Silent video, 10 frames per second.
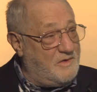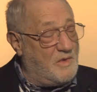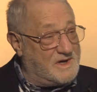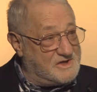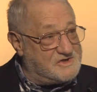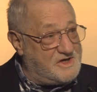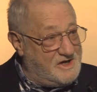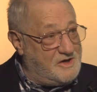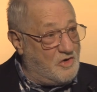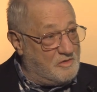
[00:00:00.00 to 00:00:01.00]
we want to see
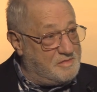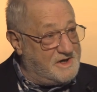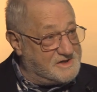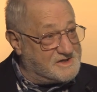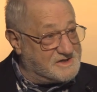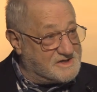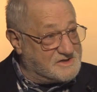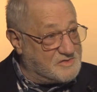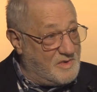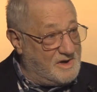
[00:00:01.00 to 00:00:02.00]
your pieces
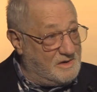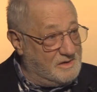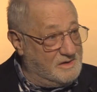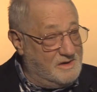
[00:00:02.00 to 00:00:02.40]
as well. Uh,